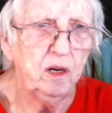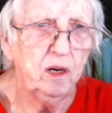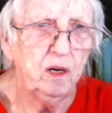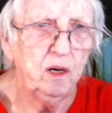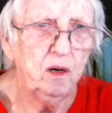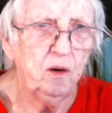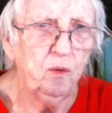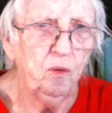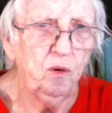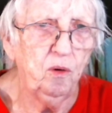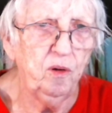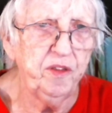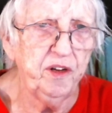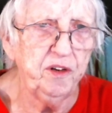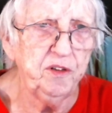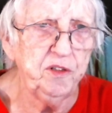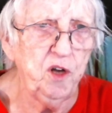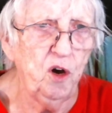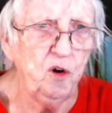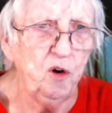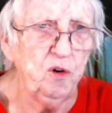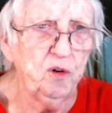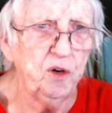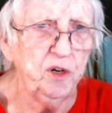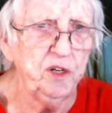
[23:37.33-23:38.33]
"Well, they're
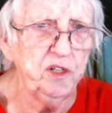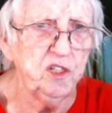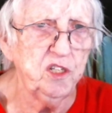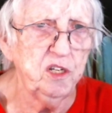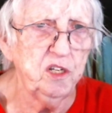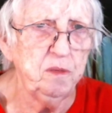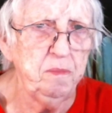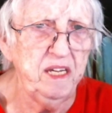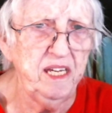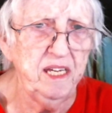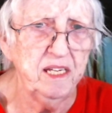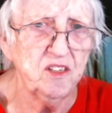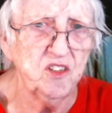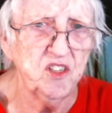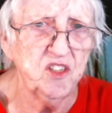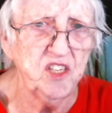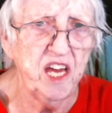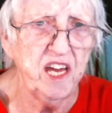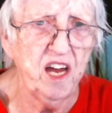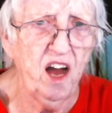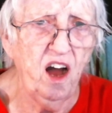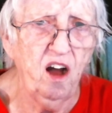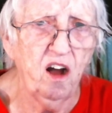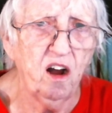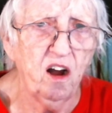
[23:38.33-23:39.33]
no good to me as
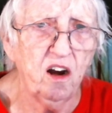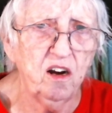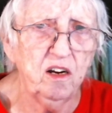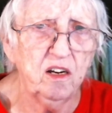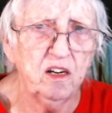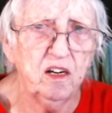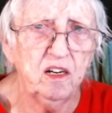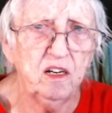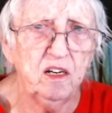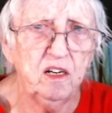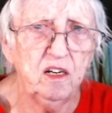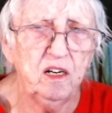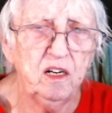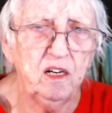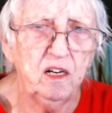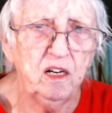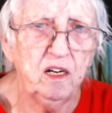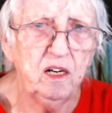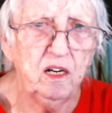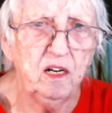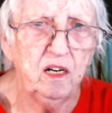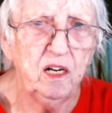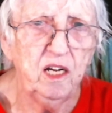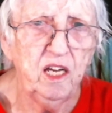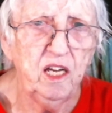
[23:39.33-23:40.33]
they are.
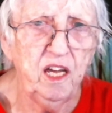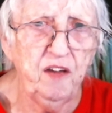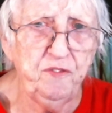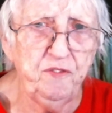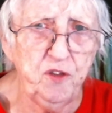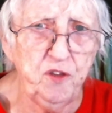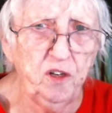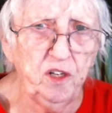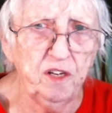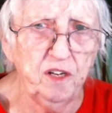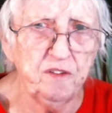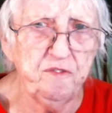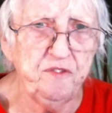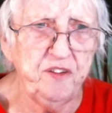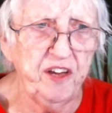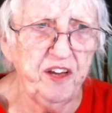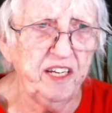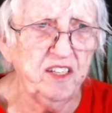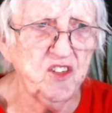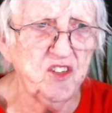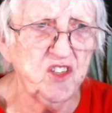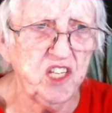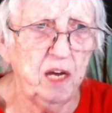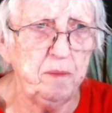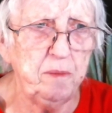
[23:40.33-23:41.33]
If you can
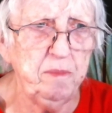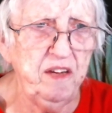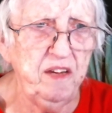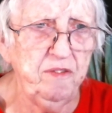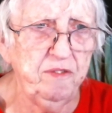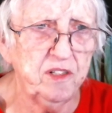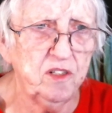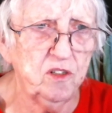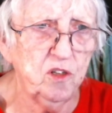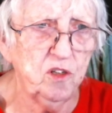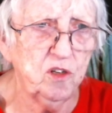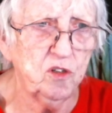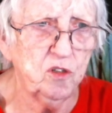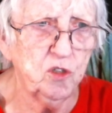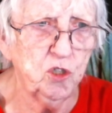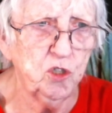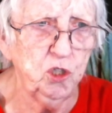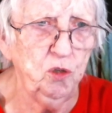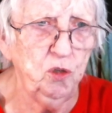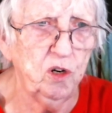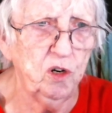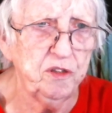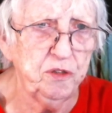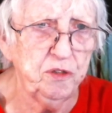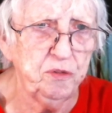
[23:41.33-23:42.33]
fix them, even two
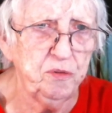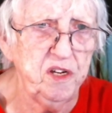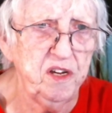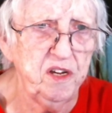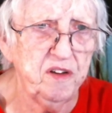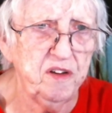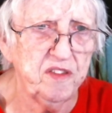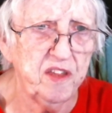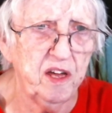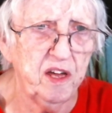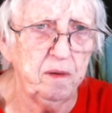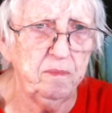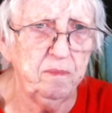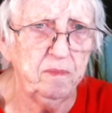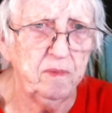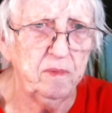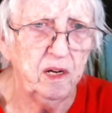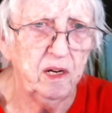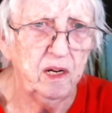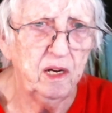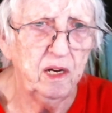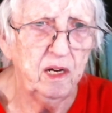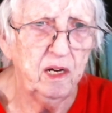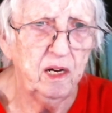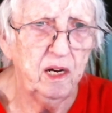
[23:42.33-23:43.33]
or three of them,
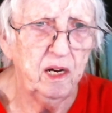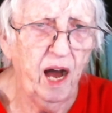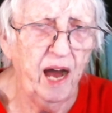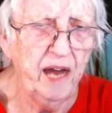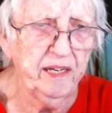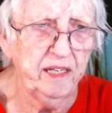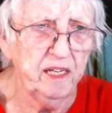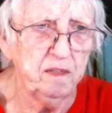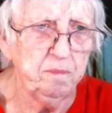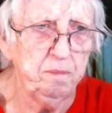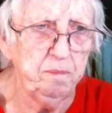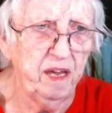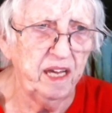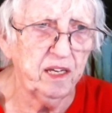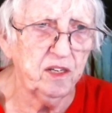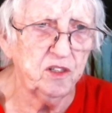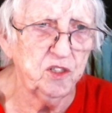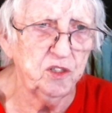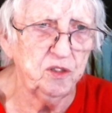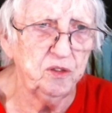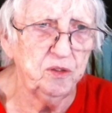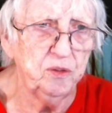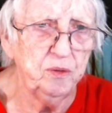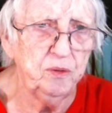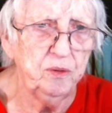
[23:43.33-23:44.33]
I can make
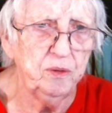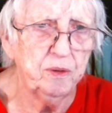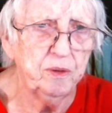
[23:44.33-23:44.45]
do."